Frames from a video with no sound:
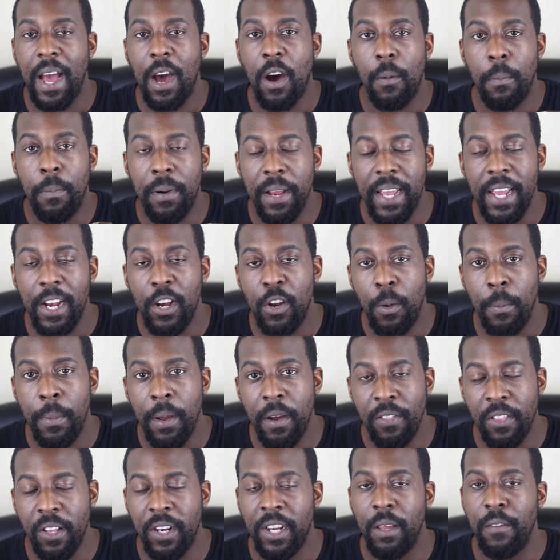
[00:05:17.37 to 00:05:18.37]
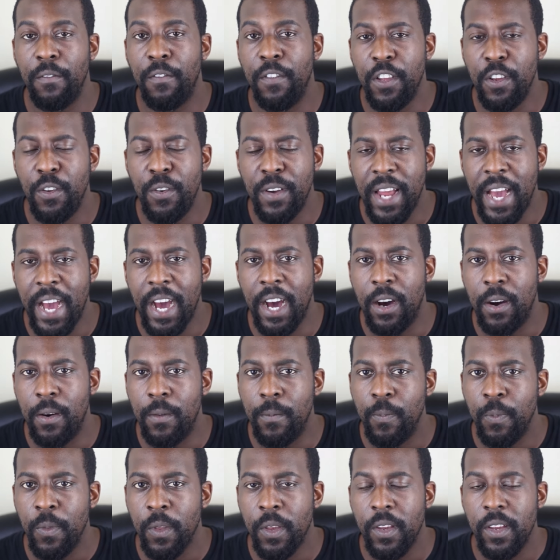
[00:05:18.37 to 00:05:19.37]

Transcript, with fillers: I'll play a little bit of the clip for you now,